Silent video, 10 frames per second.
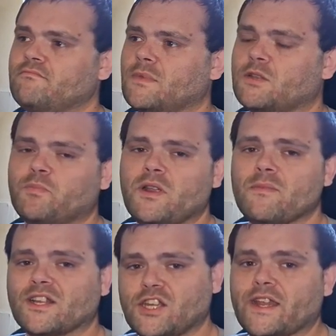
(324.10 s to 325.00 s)
that's pretty
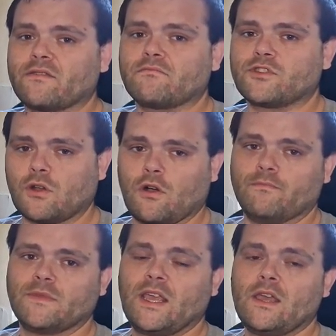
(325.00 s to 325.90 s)
much it. So
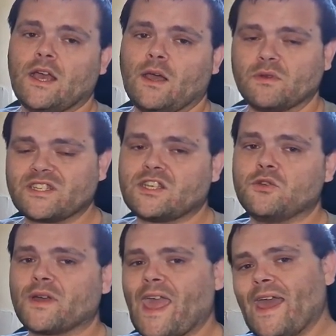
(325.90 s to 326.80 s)
I will see
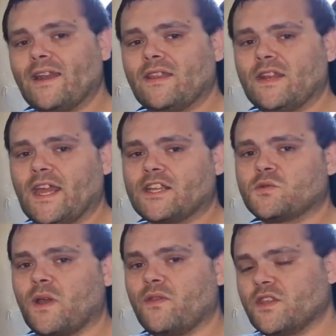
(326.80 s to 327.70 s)
you again in the next
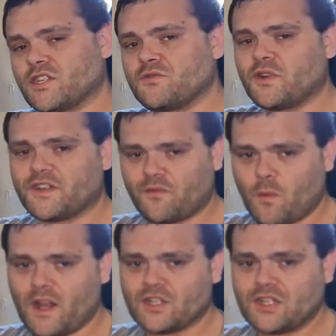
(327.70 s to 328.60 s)
one. This is Richard from
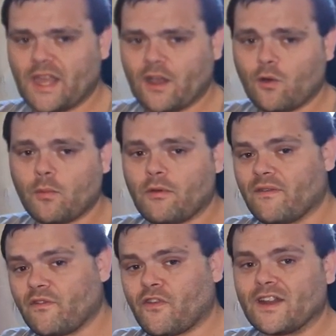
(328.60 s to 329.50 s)
Welshy Tech. Hope you have
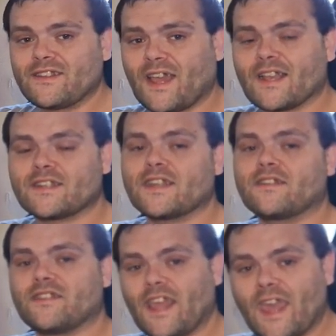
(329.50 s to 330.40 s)
a fantastic
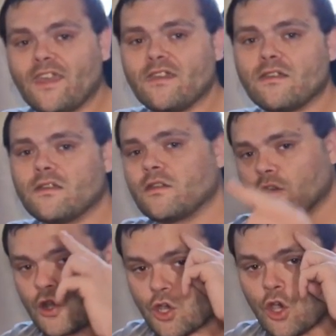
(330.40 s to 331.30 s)
day.
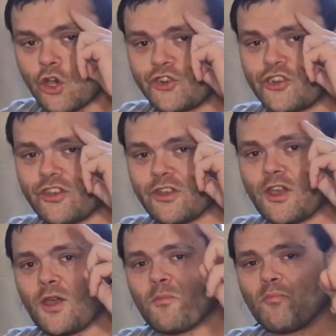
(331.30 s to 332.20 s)

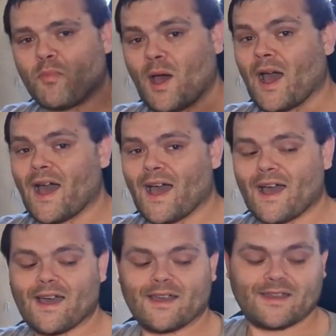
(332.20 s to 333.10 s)

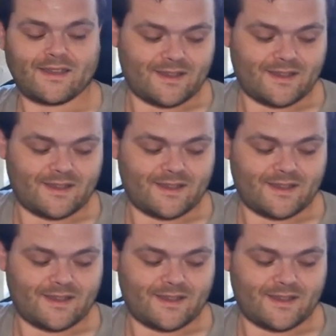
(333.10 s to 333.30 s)
Goodbye.